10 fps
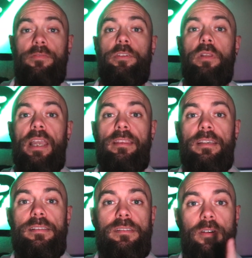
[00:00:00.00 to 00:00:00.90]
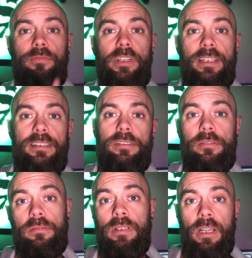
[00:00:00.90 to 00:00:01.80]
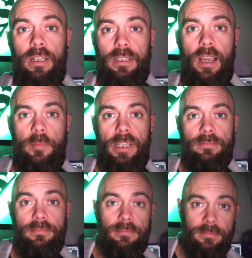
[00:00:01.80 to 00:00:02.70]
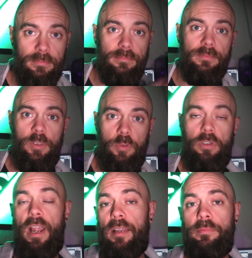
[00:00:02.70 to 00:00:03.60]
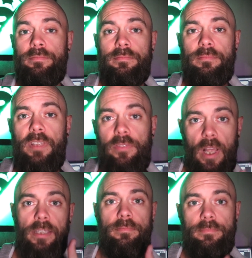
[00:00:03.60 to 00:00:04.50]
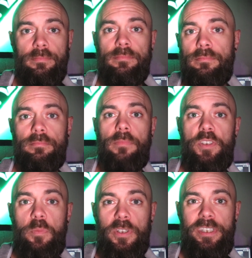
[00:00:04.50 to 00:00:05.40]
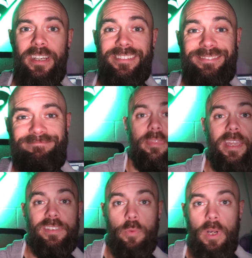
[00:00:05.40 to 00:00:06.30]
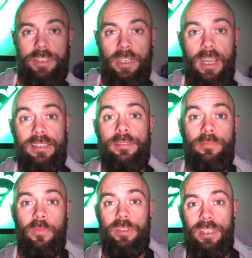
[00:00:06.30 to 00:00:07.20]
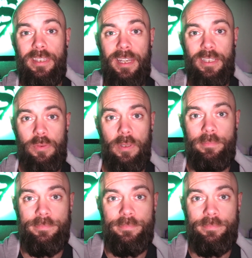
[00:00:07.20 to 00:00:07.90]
if you like this, don't forget to comment, subscribe, leave a like. Much appreciated. Thanks for watching, guys. We'll see you in the next one.